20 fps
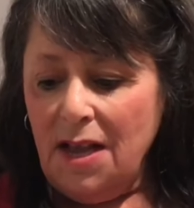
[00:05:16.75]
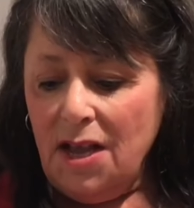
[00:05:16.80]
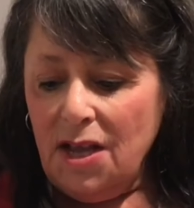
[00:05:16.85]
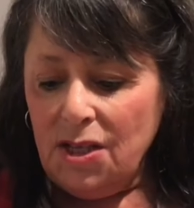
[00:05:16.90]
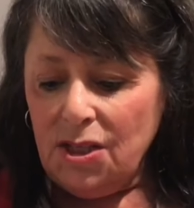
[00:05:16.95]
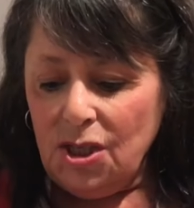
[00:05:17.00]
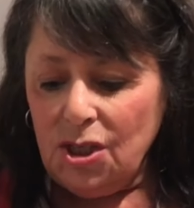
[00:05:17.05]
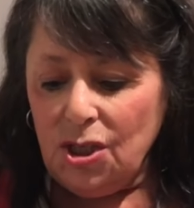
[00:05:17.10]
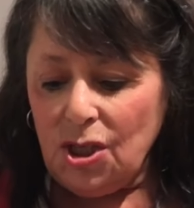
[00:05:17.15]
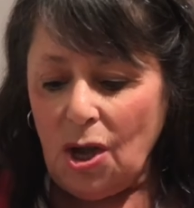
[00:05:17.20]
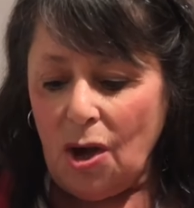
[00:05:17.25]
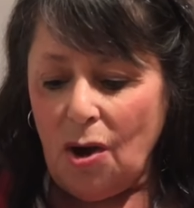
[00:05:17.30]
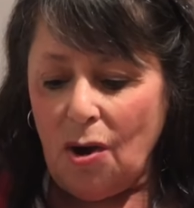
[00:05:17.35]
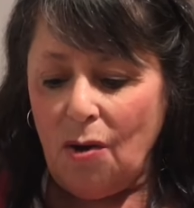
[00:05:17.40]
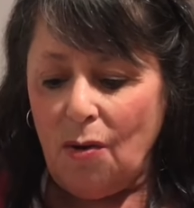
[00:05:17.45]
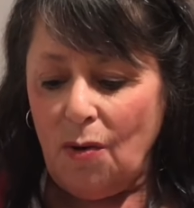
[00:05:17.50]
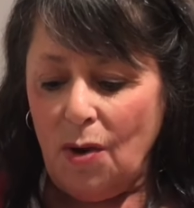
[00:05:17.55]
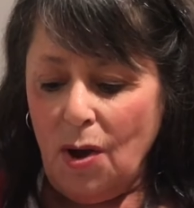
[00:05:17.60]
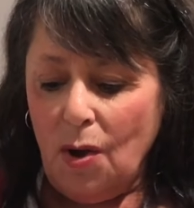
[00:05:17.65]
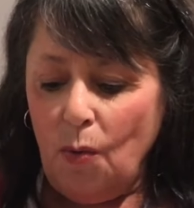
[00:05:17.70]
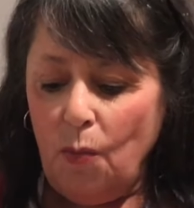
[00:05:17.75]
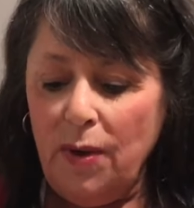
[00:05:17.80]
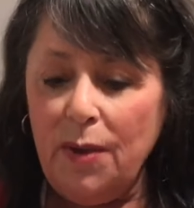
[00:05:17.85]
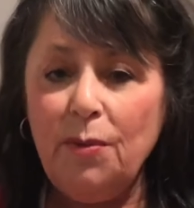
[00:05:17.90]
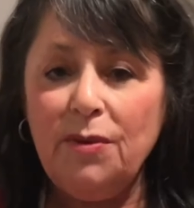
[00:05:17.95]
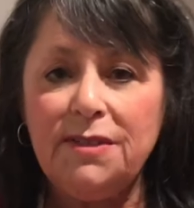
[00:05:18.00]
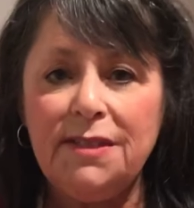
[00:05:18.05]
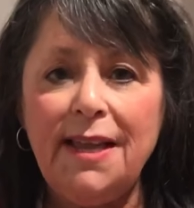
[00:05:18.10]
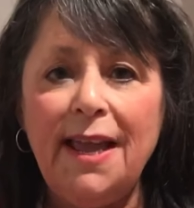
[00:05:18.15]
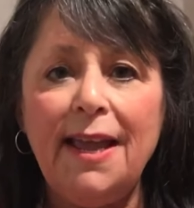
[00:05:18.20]
So we
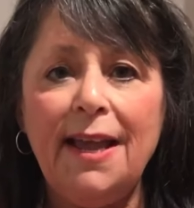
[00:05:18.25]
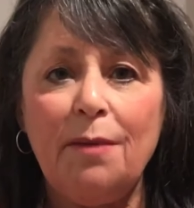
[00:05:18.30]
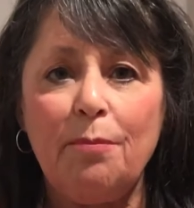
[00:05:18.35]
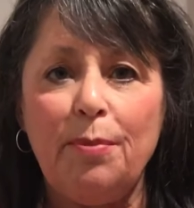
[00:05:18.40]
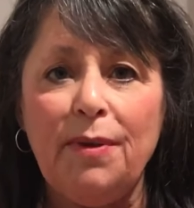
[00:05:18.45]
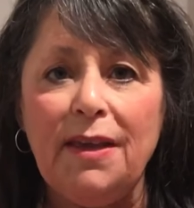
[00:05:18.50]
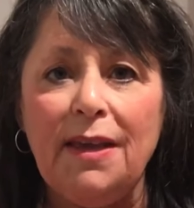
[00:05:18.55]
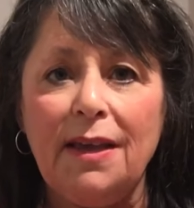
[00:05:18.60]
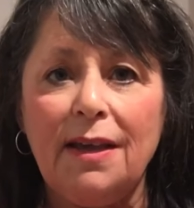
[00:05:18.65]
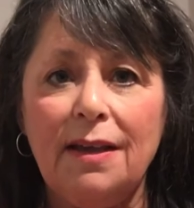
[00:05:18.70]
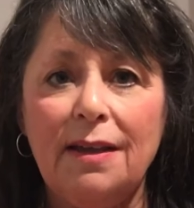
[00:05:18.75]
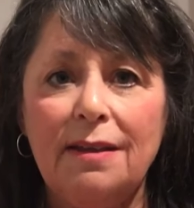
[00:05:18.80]
will take a peek.